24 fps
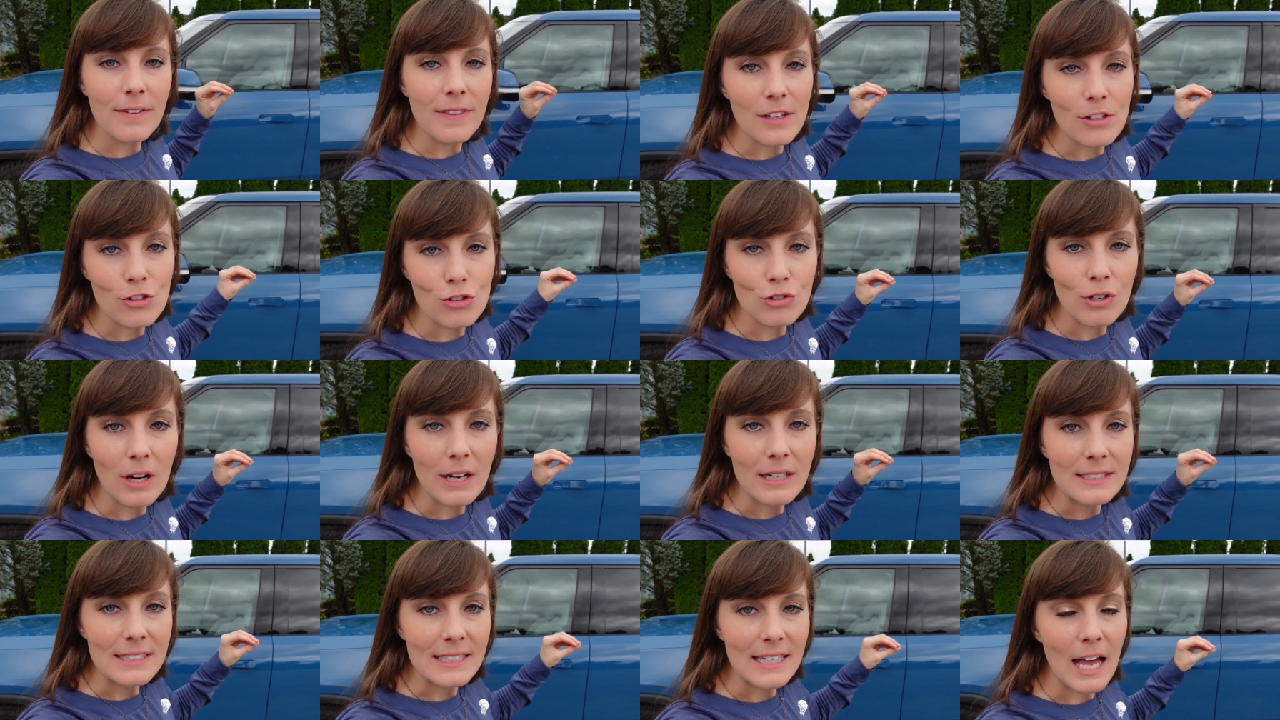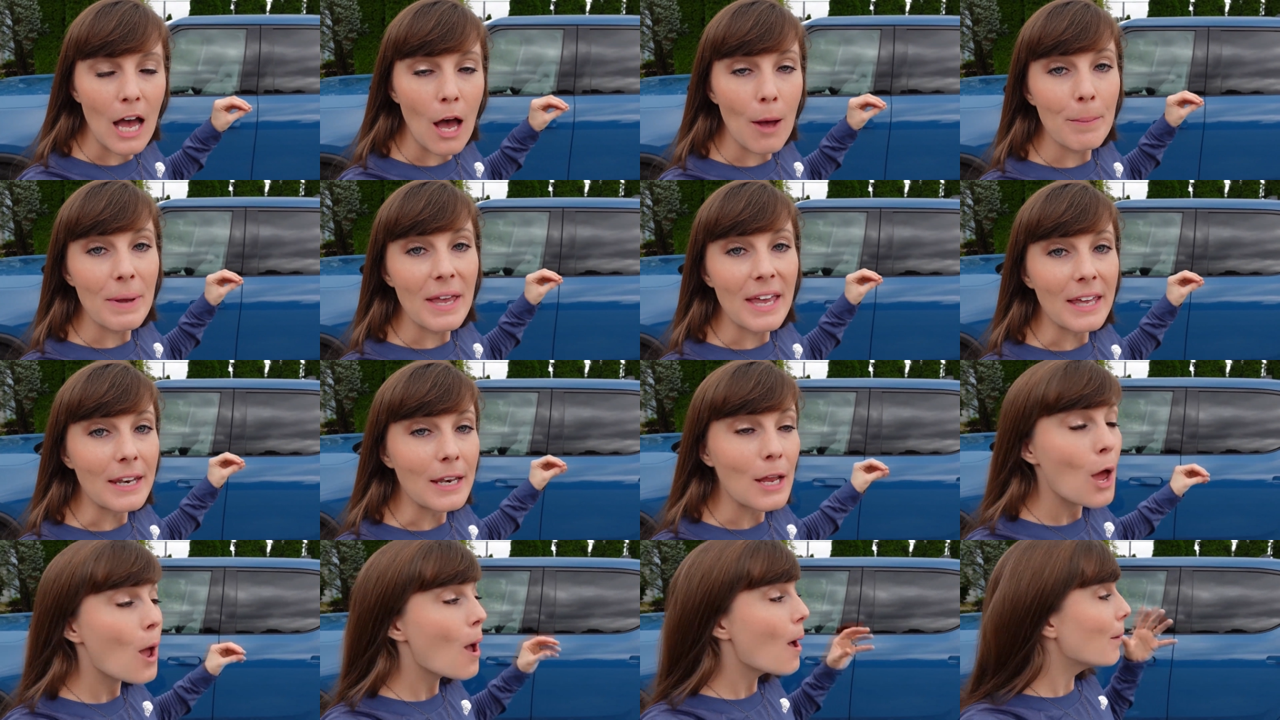this truck to come
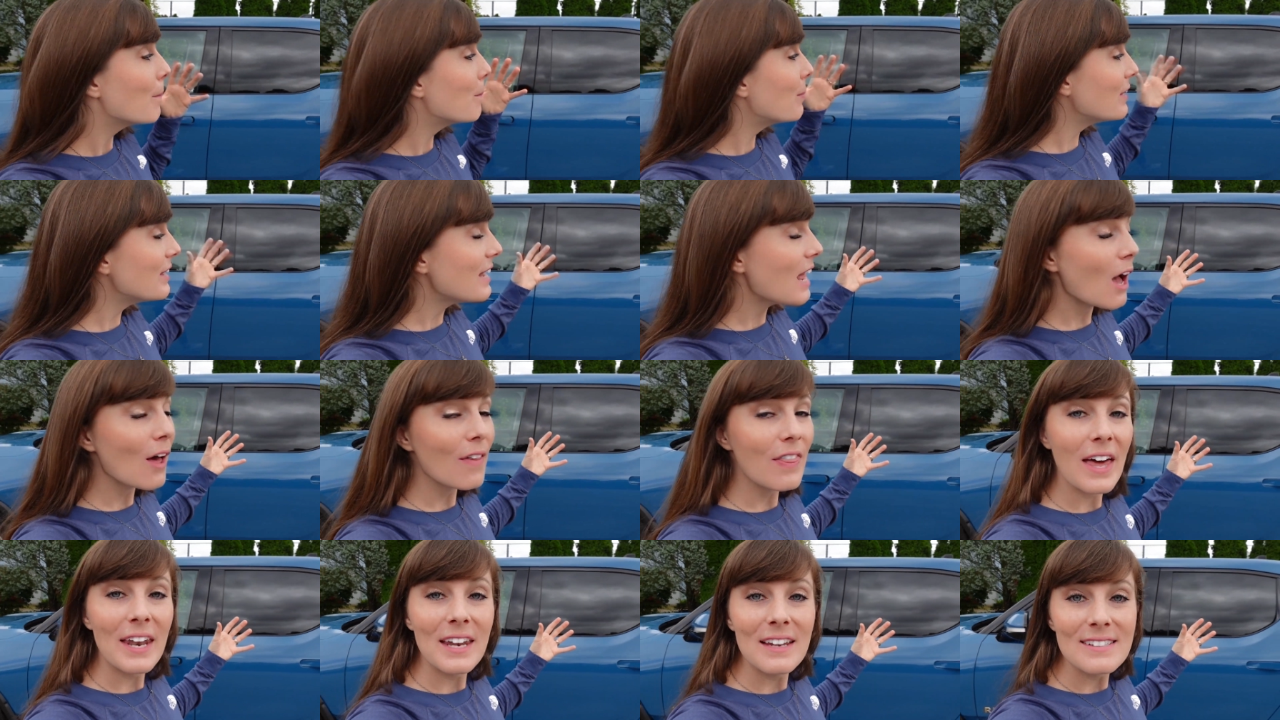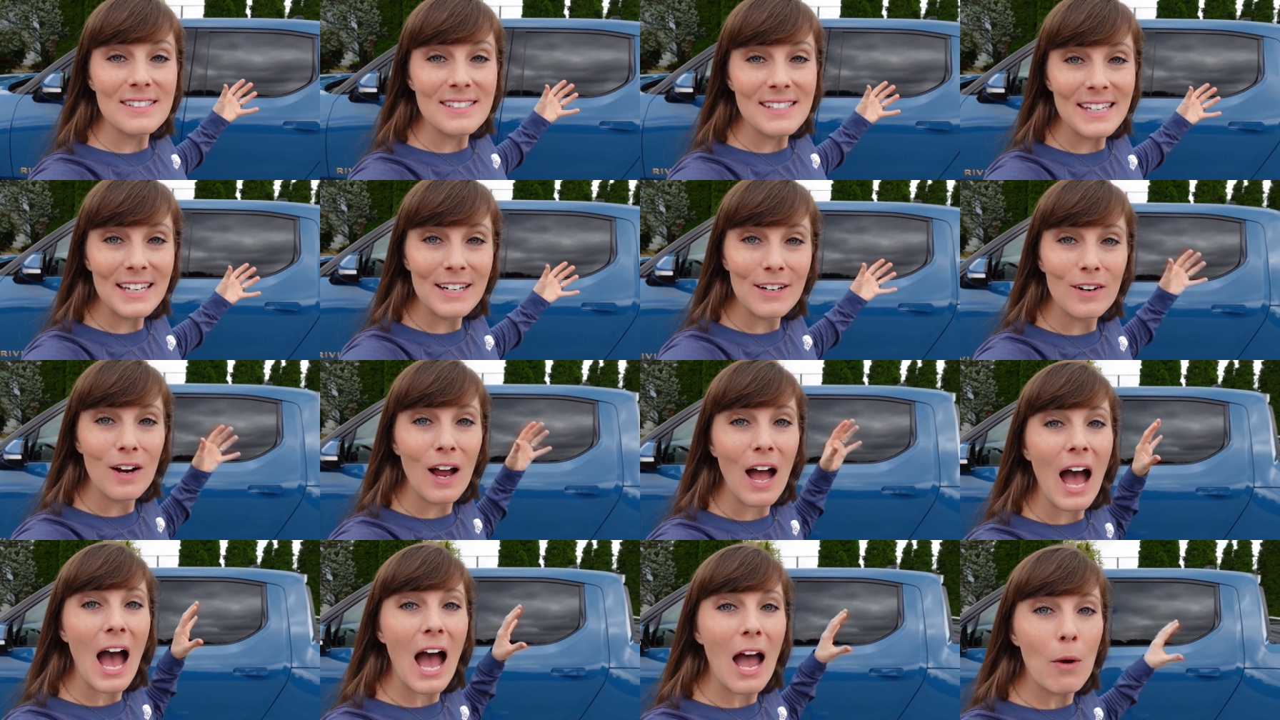in, but now that it's here,
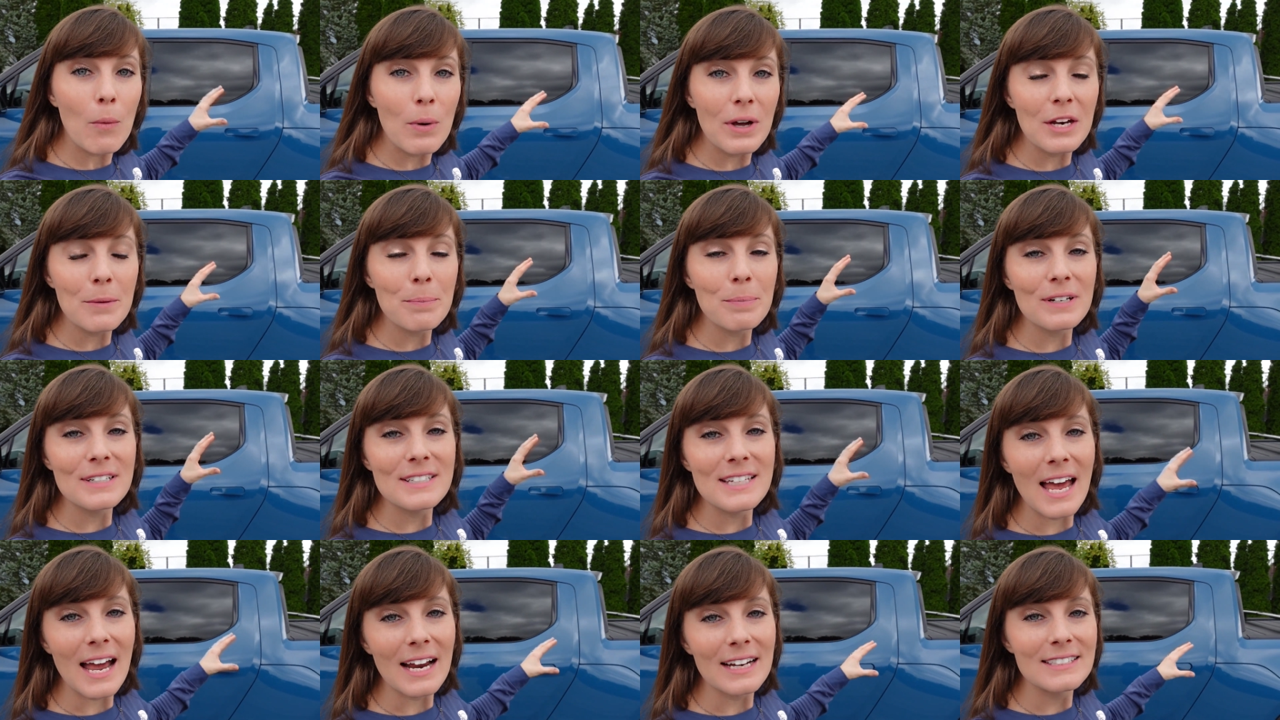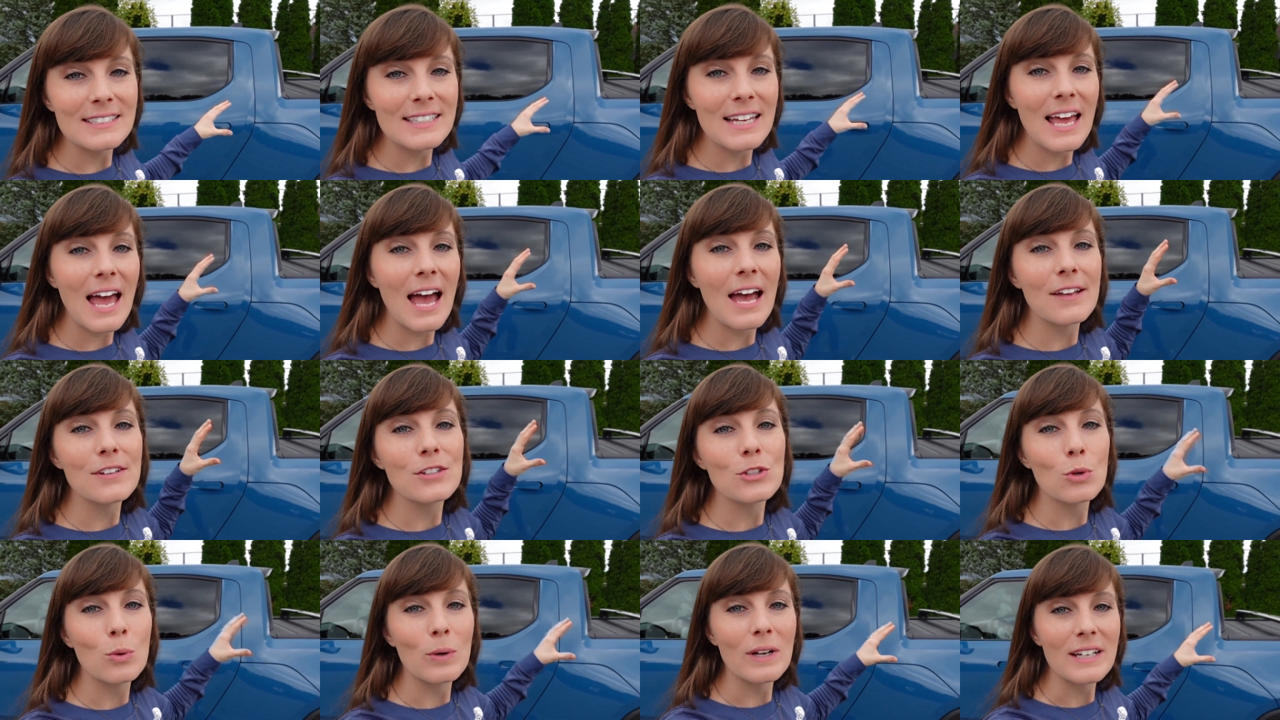I want to protect it
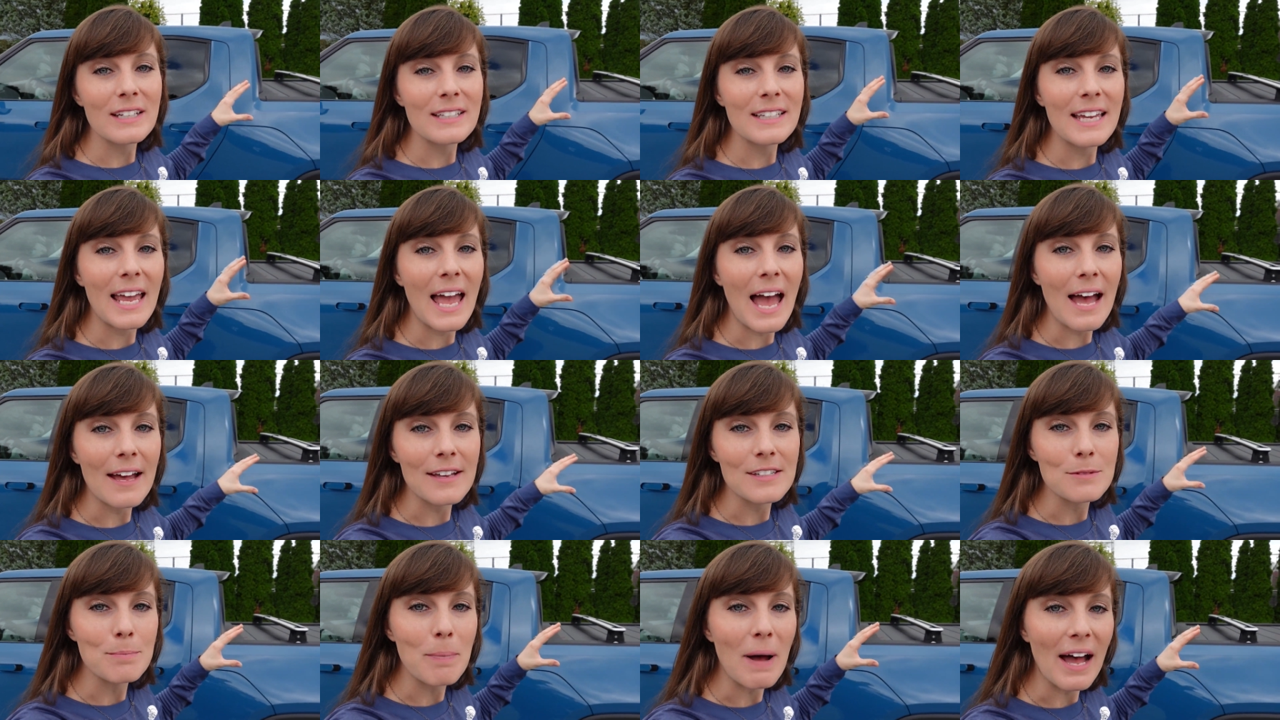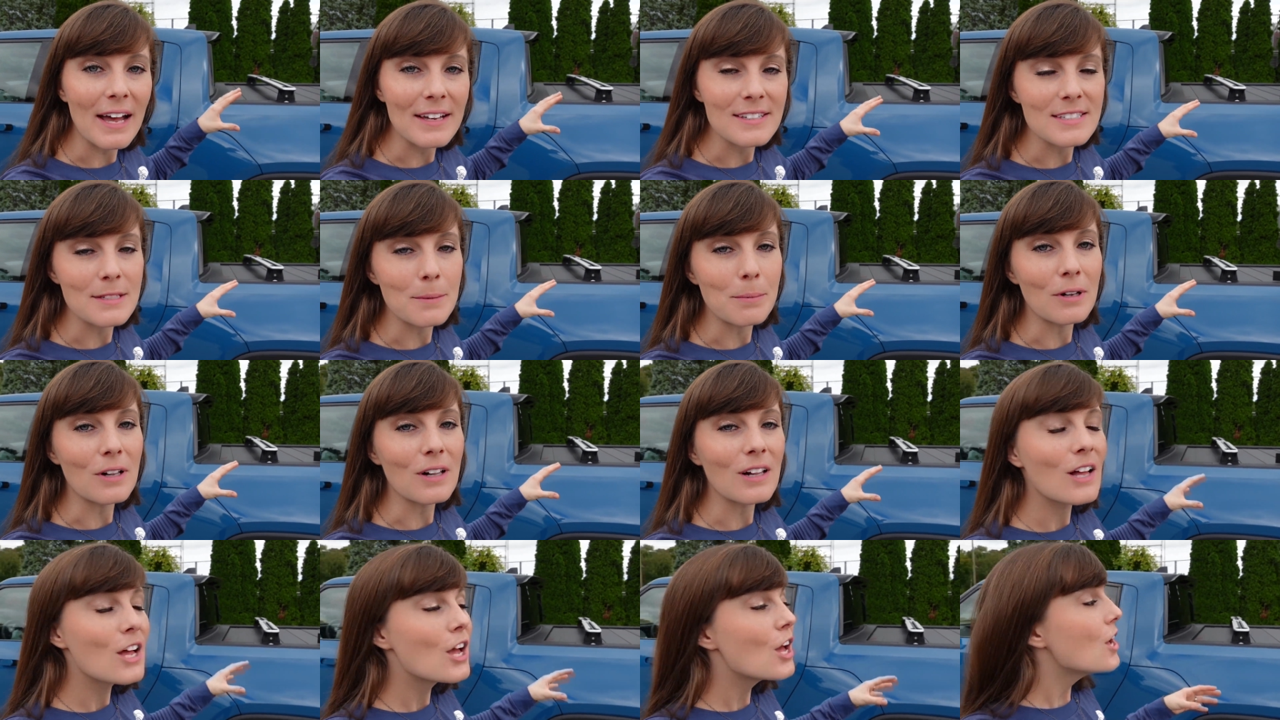as quickly as
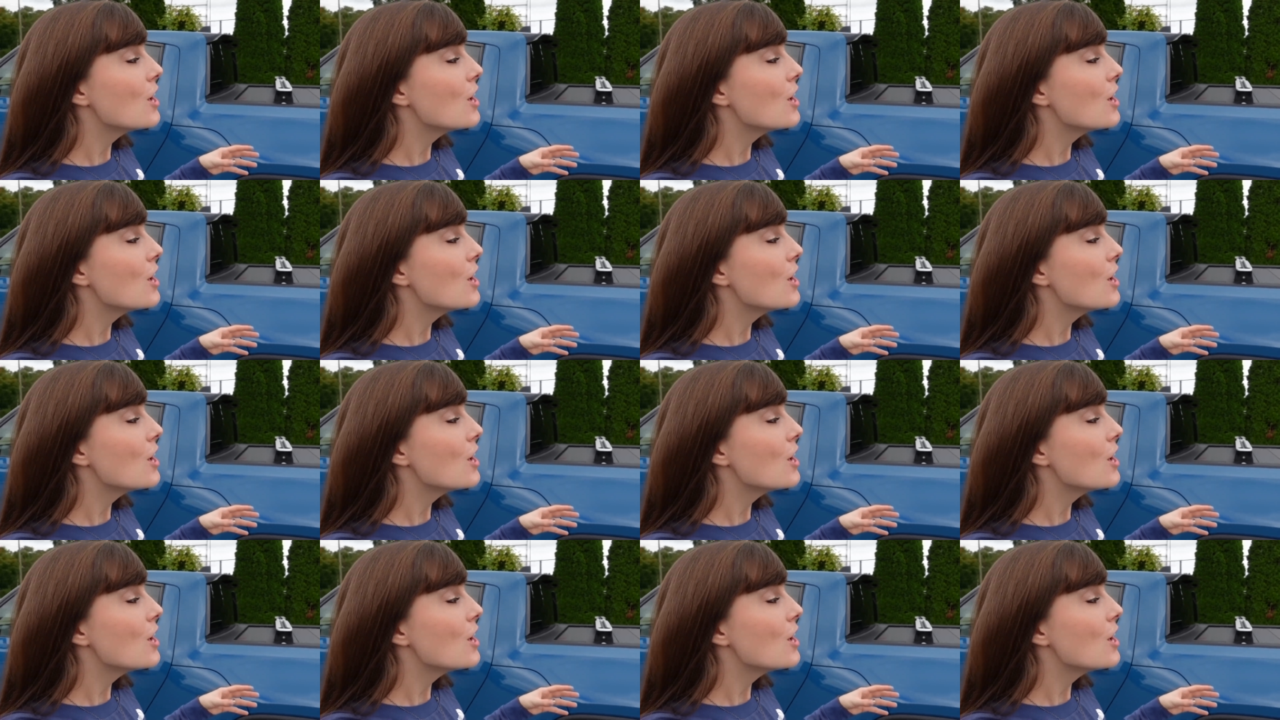possible.